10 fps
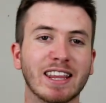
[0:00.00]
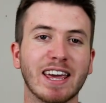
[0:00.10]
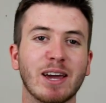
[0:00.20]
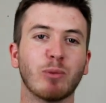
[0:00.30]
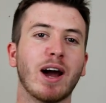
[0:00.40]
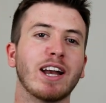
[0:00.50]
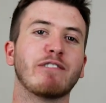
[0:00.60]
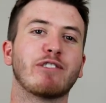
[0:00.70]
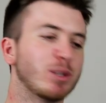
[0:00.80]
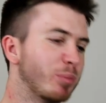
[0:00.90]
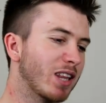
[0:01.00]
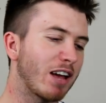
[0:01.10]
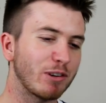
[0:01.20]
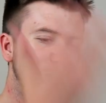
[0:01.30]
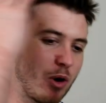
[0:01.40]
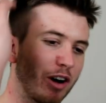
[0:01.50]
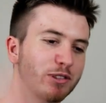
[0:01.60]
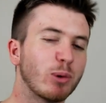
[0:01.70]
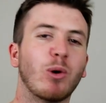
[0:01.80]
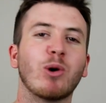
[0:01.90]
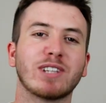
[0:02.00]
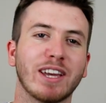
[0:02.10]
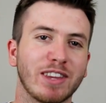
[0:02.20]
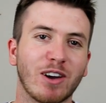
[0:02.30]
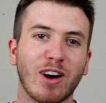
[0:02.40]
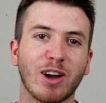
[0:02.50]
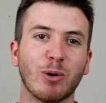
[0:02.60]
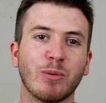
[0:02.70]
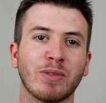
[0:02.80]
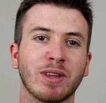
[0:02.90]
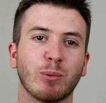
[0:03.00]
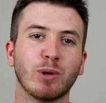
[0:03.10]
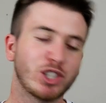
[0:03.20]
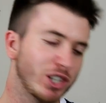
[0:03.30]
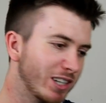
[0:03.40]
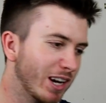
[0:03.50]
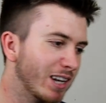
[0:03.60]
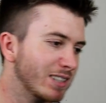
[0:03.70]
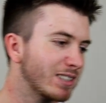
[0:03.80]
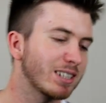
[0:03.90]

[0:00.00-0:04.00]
there waiting for his beloved wife to walk down the aisle. Which she does.